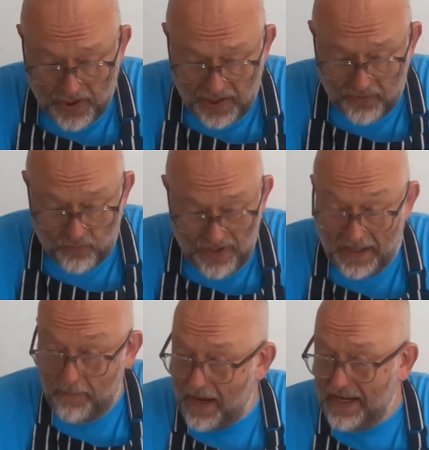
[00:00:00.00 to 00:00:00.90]
can't
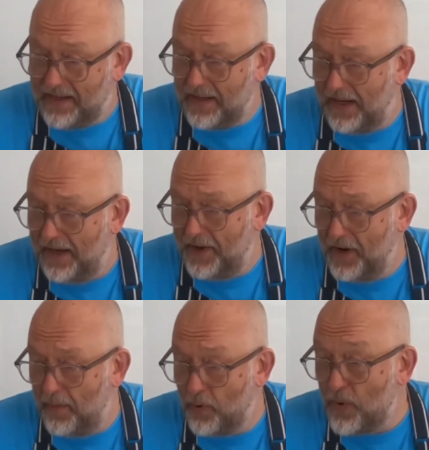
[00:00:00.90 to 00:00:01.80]
really make
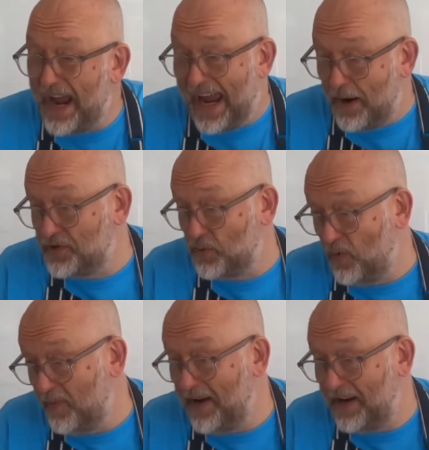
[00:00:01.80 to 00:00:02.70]
a meringue, which is
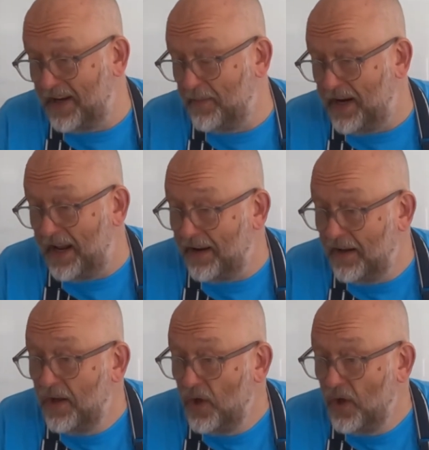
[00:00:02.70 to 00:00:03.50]
what we'll be making in a minute,